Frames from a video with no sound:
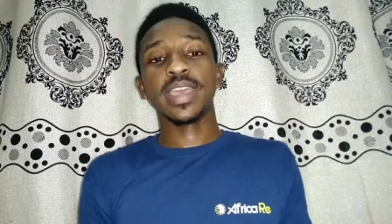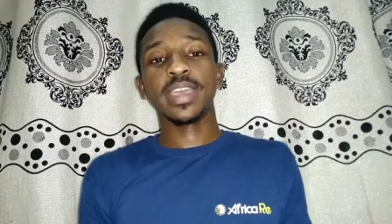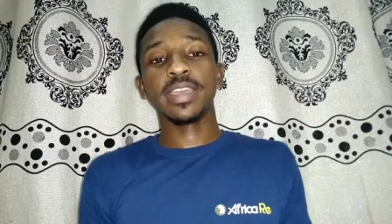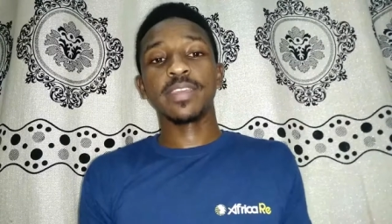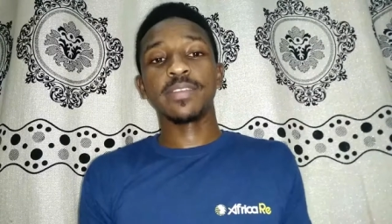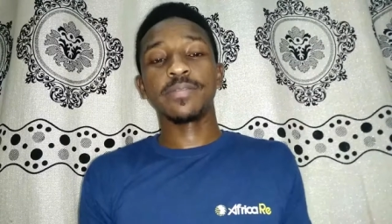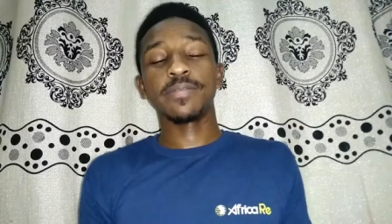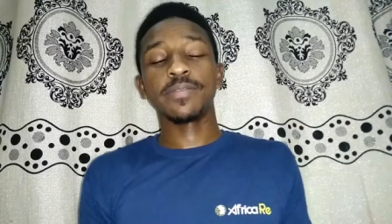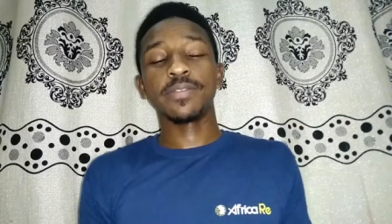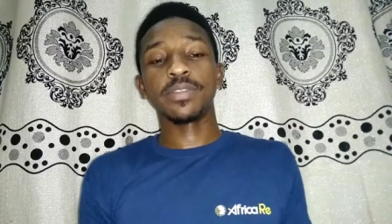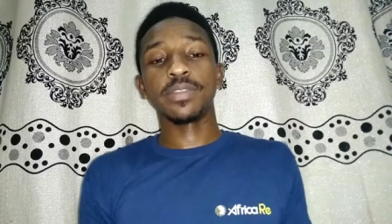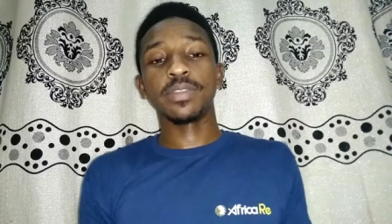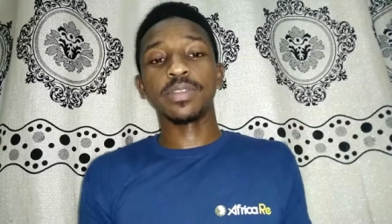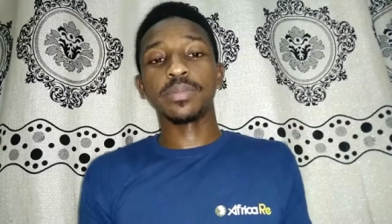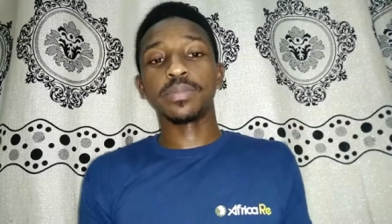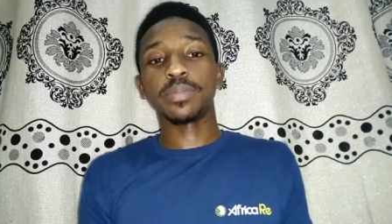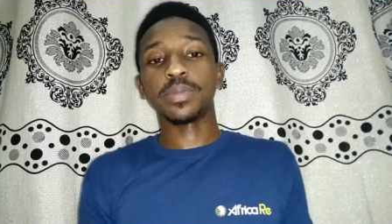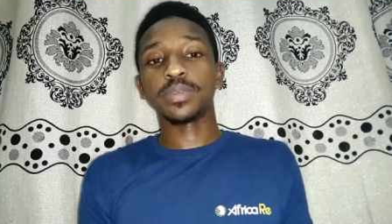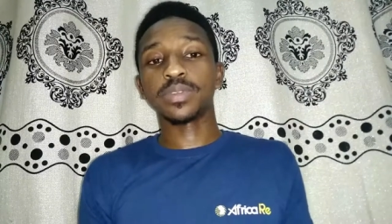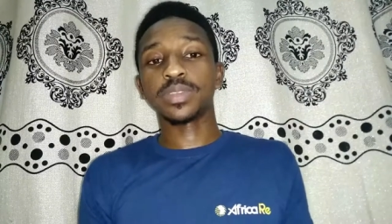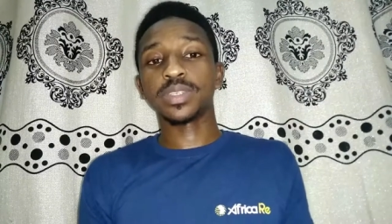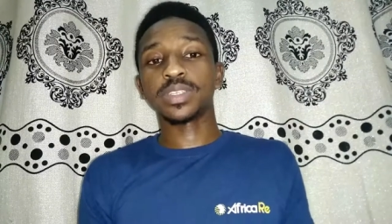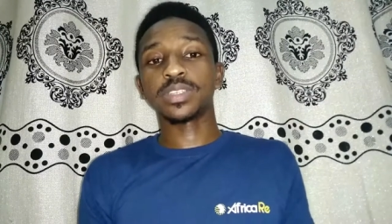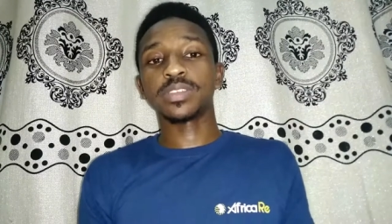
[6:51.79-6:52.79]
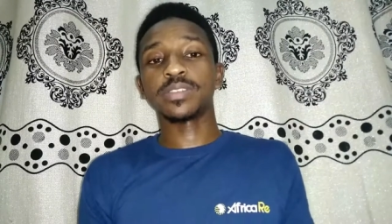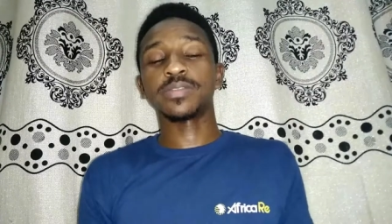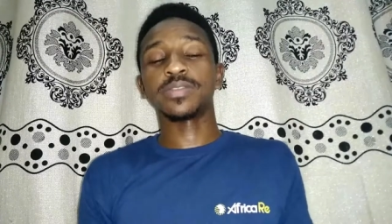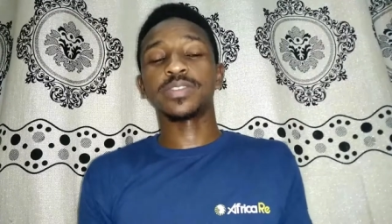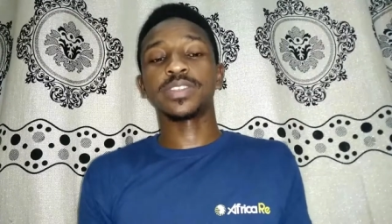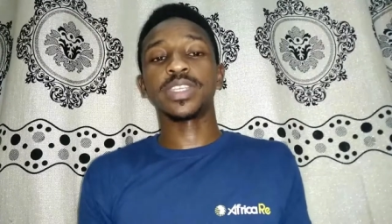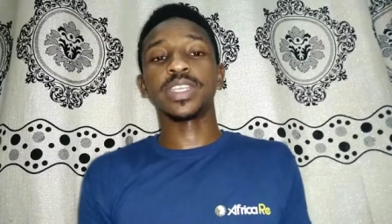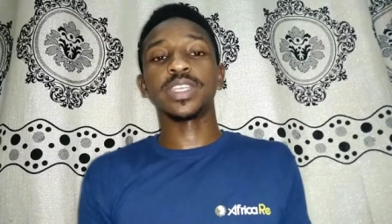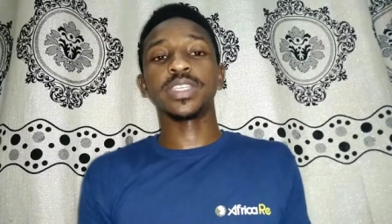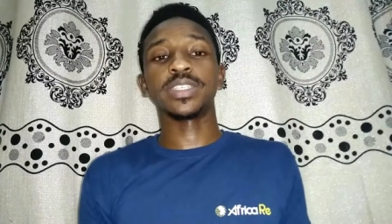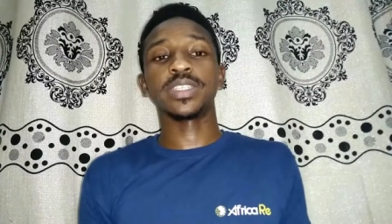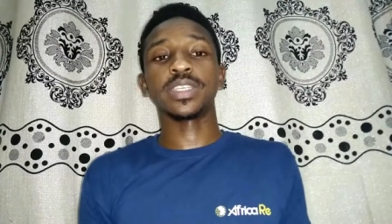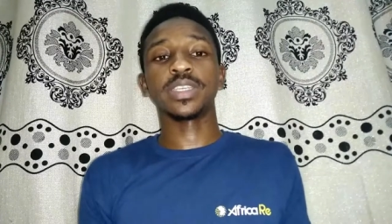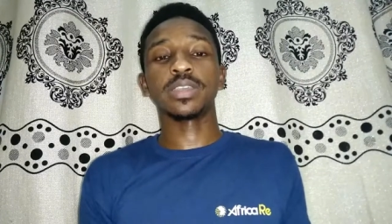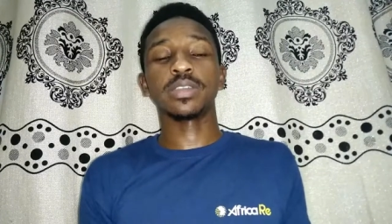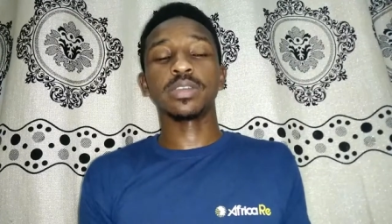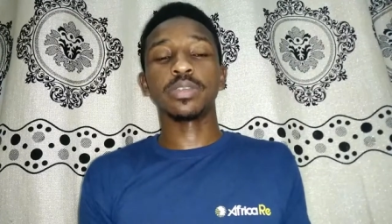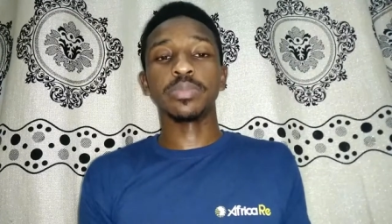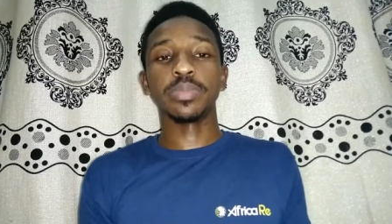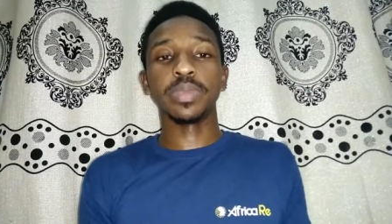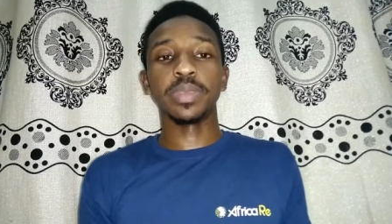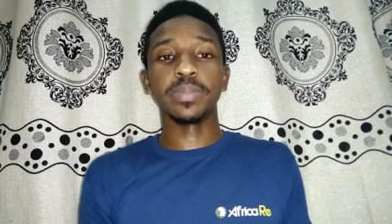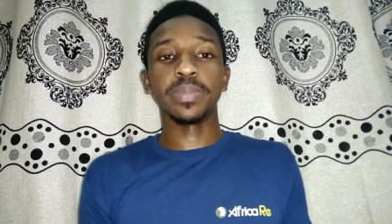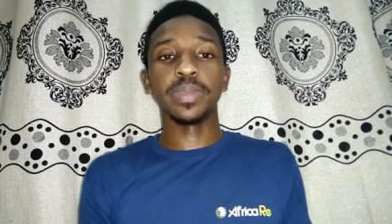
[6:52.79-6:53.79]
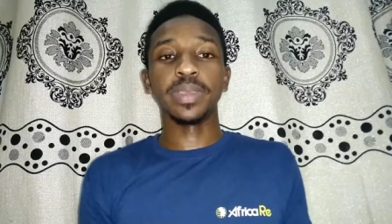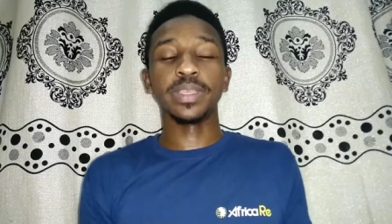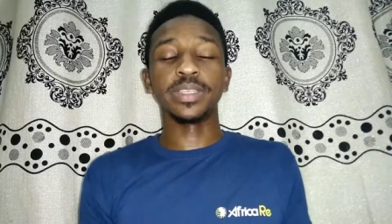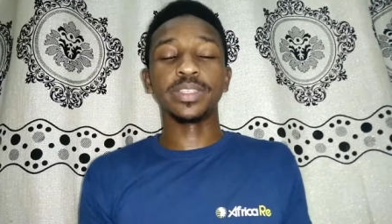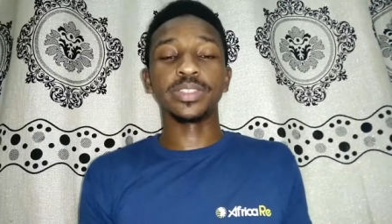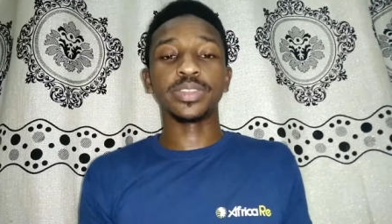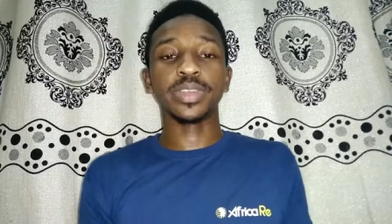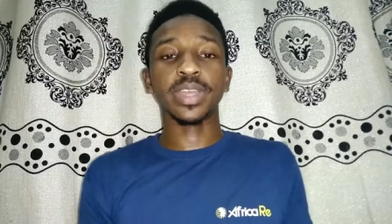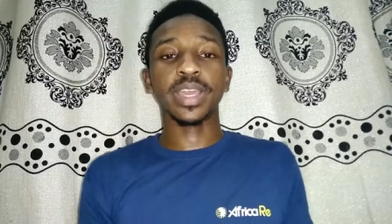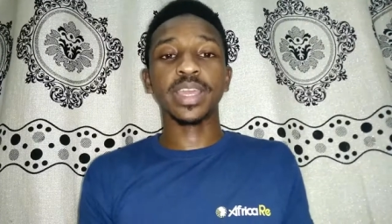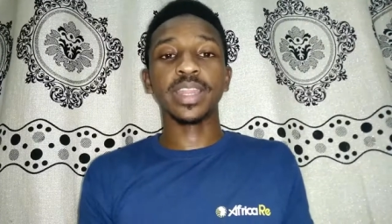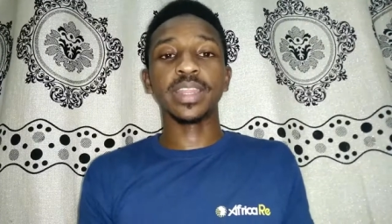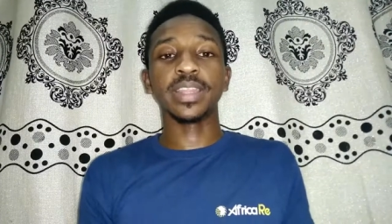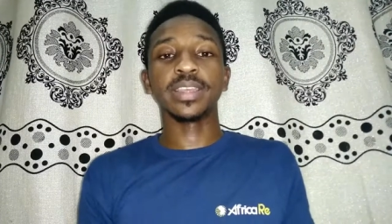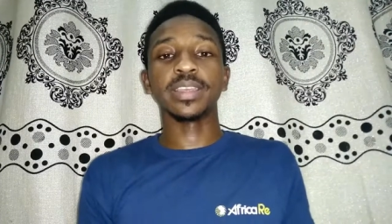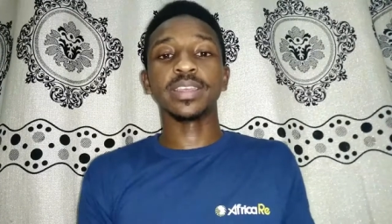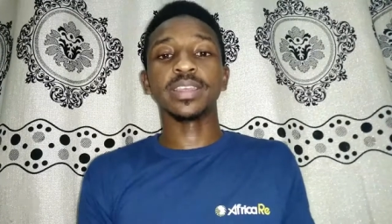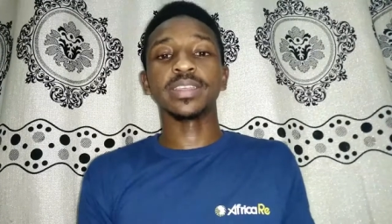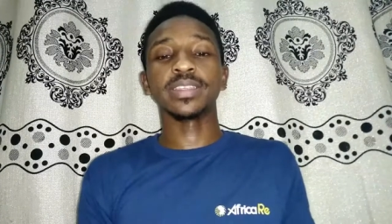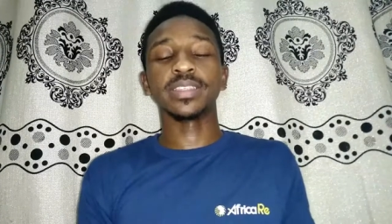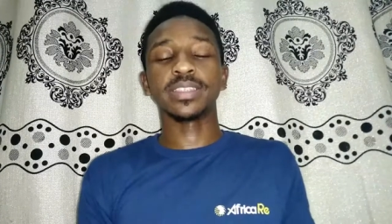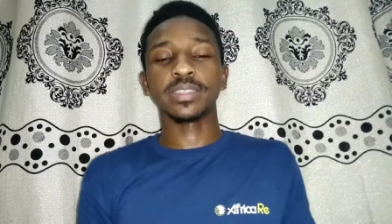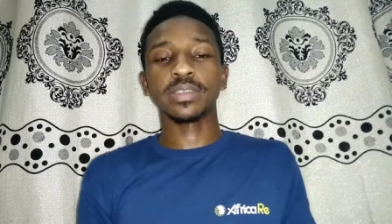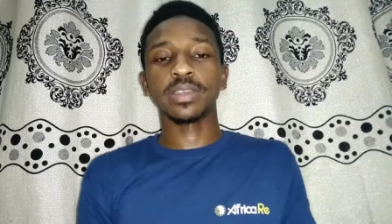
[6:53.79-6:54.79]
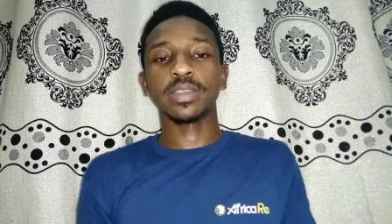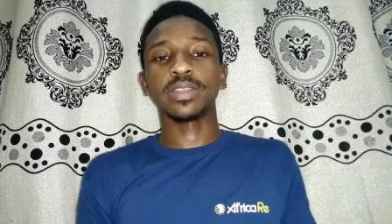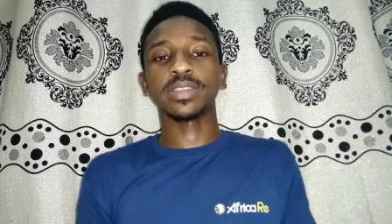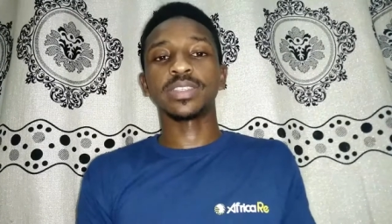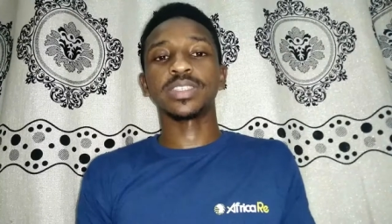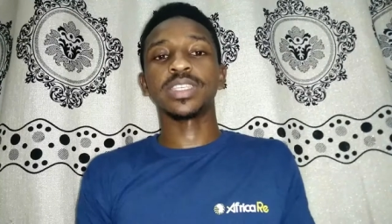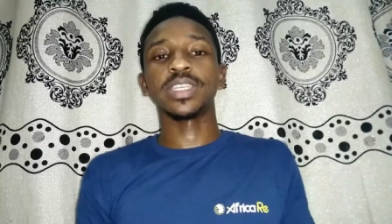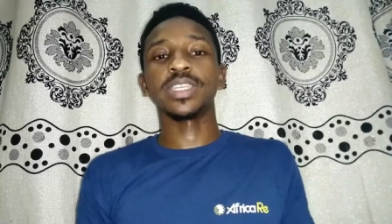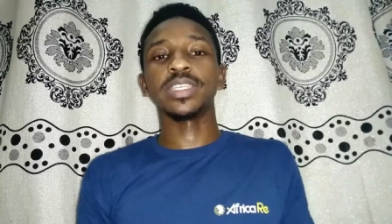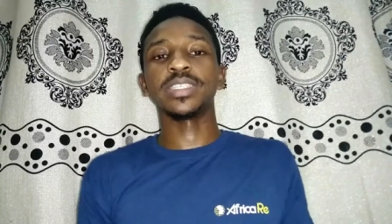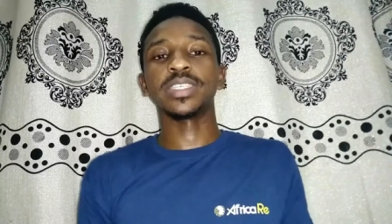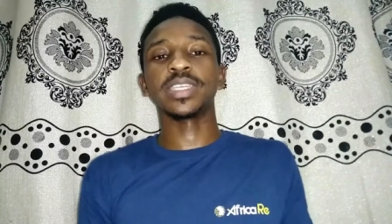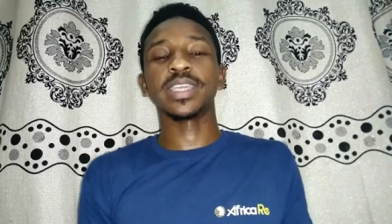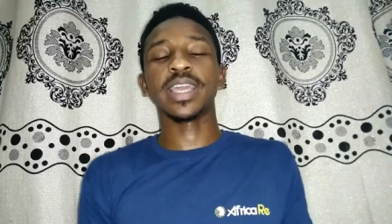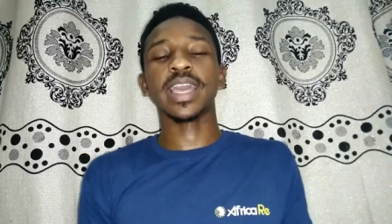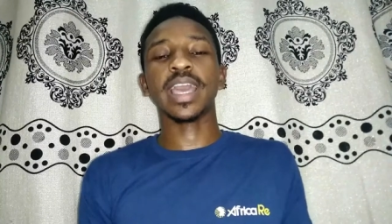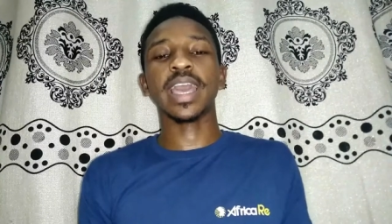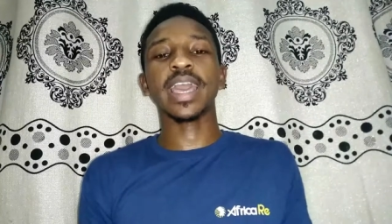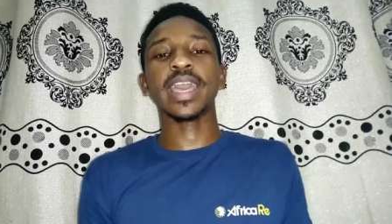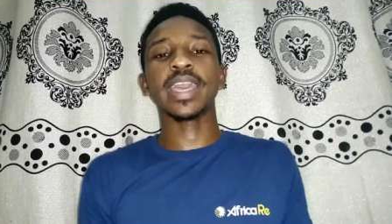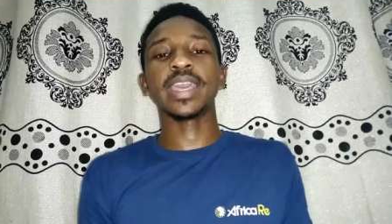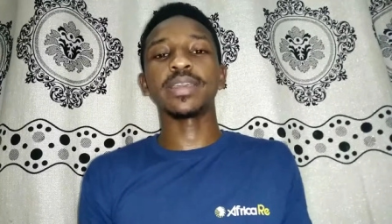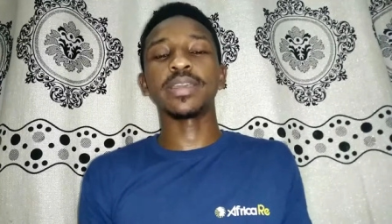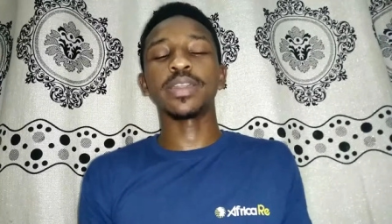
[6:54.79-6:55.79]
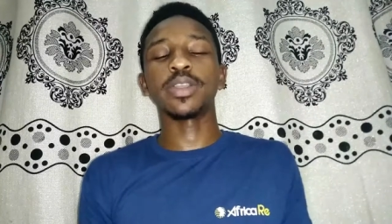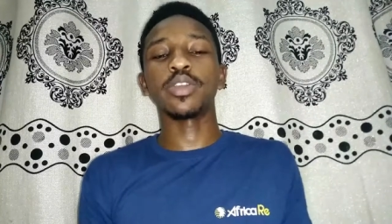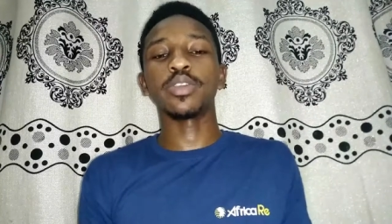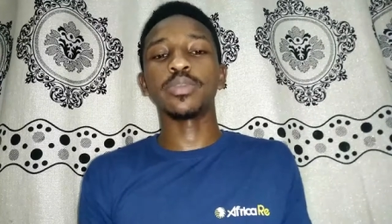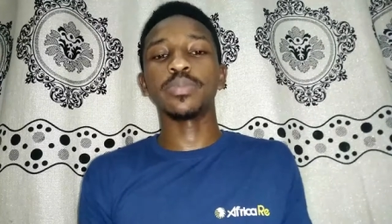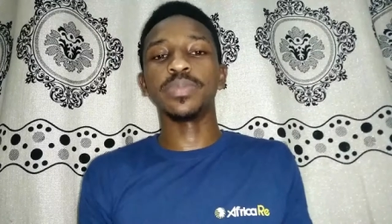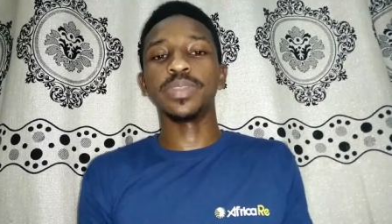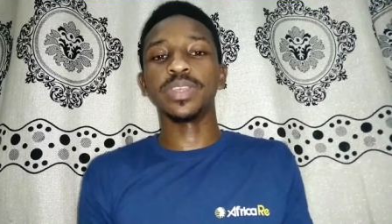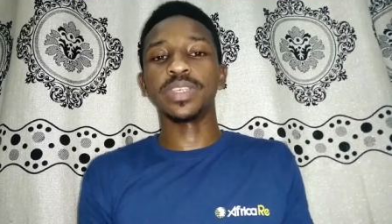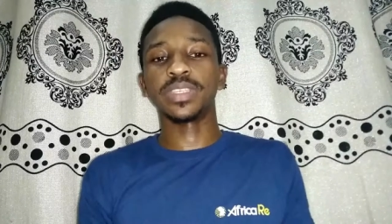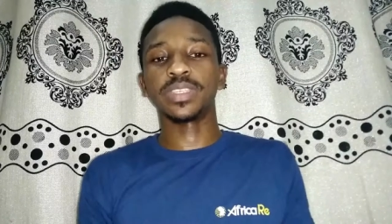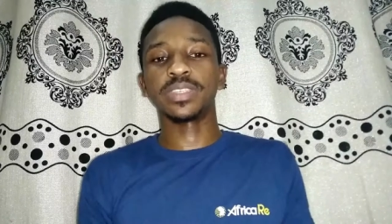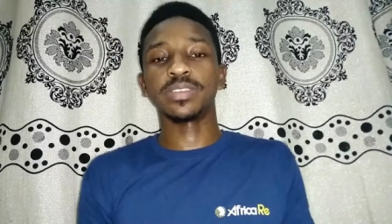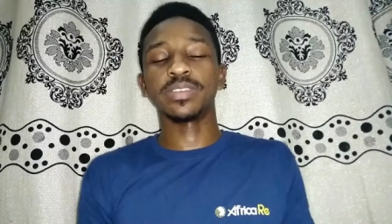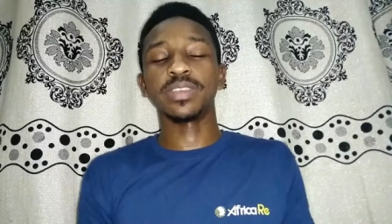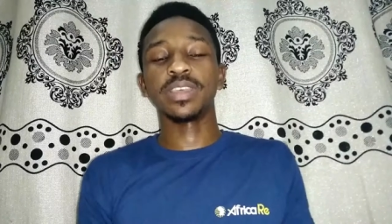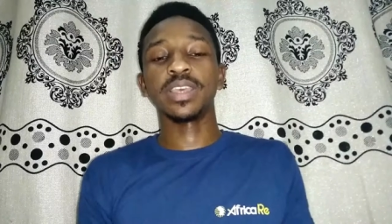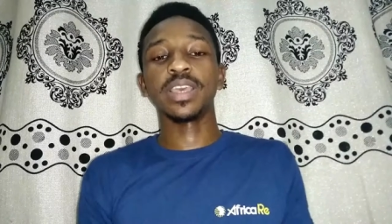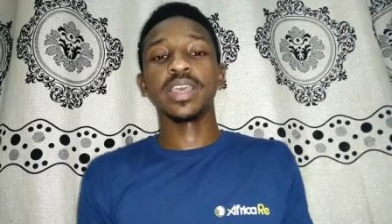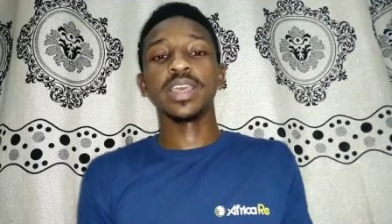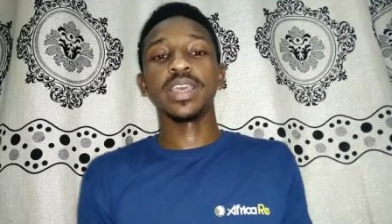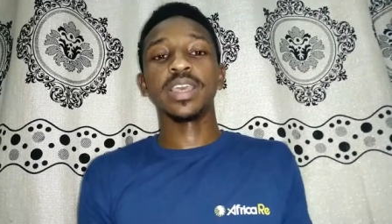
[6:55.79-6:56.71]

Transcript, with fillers: if you're in the process of changing or maybe trying to start changing. I hope this